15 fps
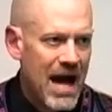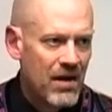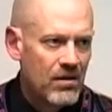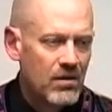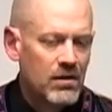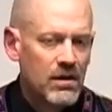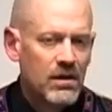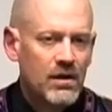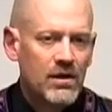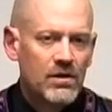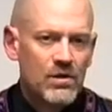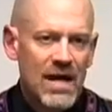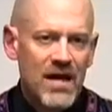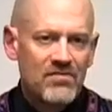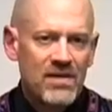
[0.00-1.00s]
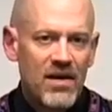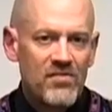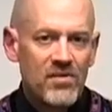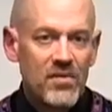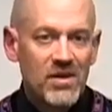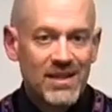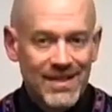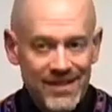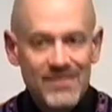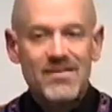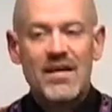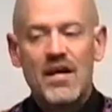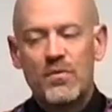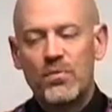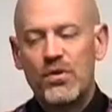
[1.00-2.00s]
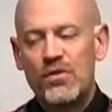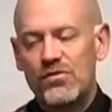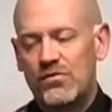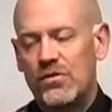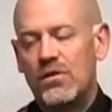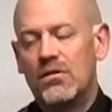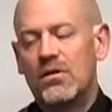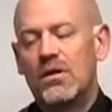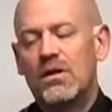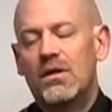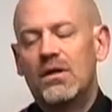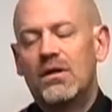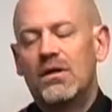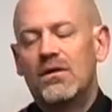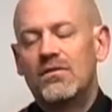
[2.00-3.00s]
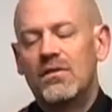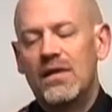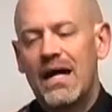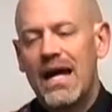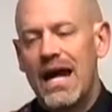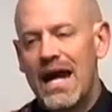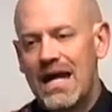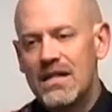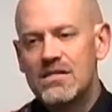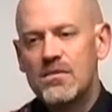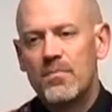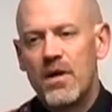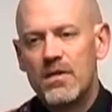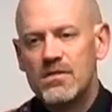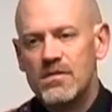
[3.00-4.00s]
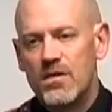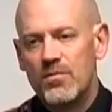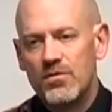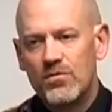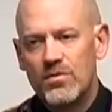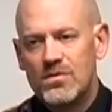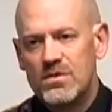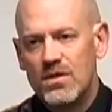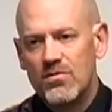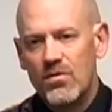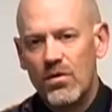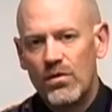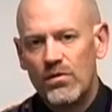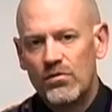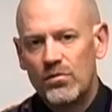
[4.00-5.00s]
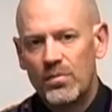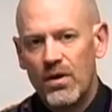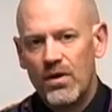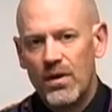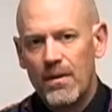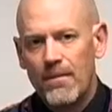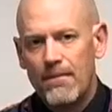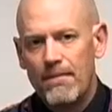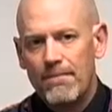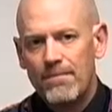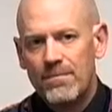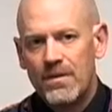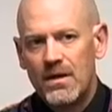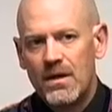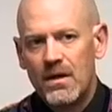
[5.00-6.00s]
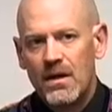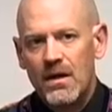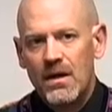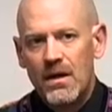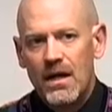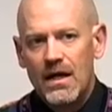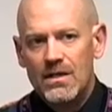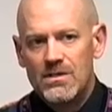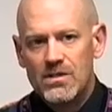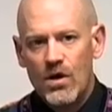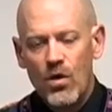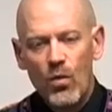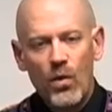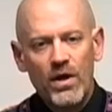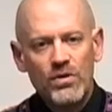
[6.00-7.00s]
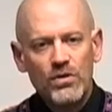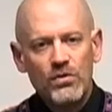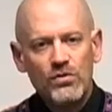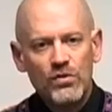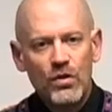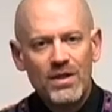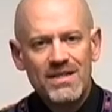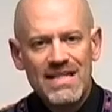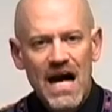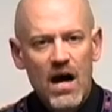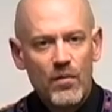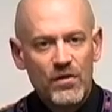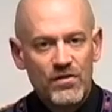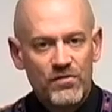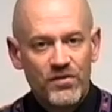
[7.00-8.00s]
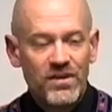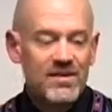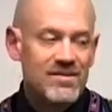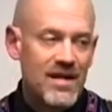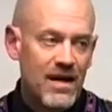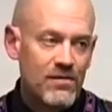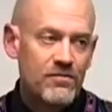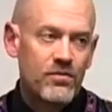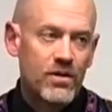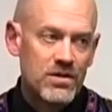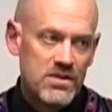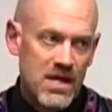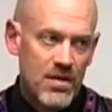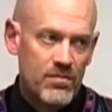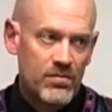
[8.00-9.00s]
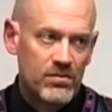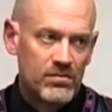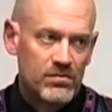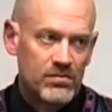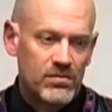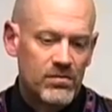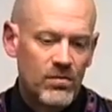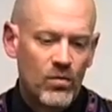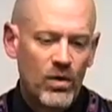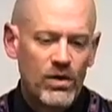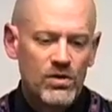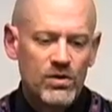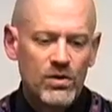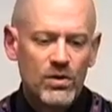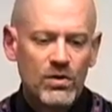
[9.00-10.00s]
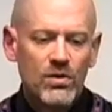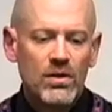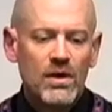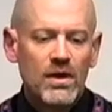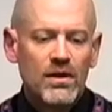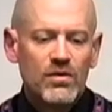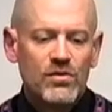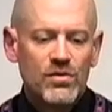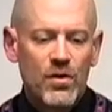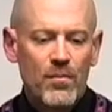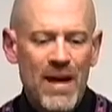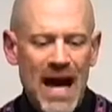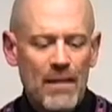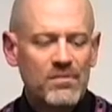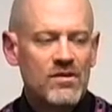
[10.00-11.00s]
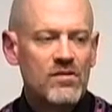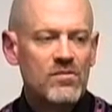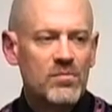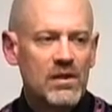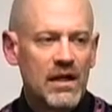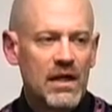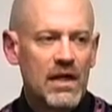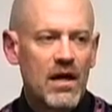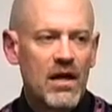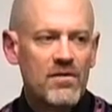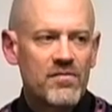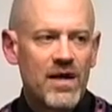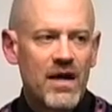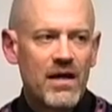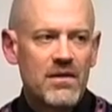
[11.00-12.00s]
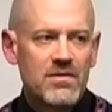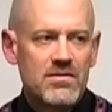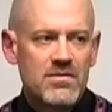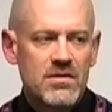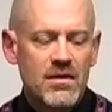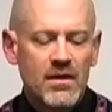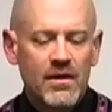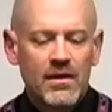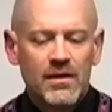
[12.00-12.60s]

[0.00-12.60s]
matter. You have to have the Melchizedek priesthood to lay hands upon someone to receive the Holy Spirit. And so when you do endowments for the dead, for example, when you do baptism and laying on of hands,